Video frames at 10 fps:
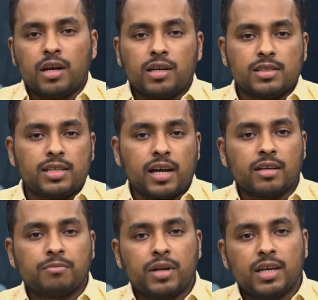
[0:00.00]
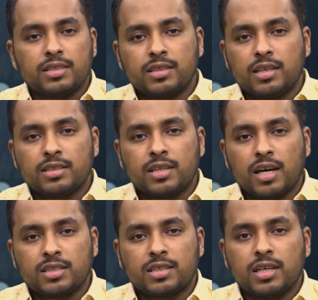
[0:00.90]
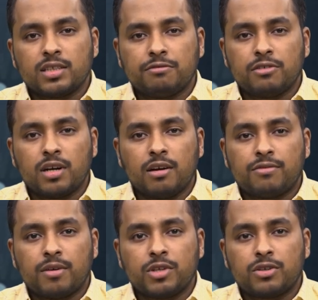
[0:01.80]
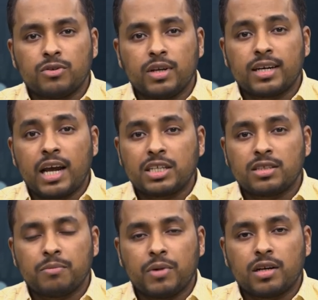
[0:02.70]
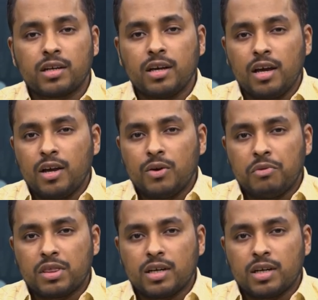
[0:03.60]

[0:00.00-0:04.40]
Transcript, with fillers: In second place is Nasri Asfura from the ruling National Party with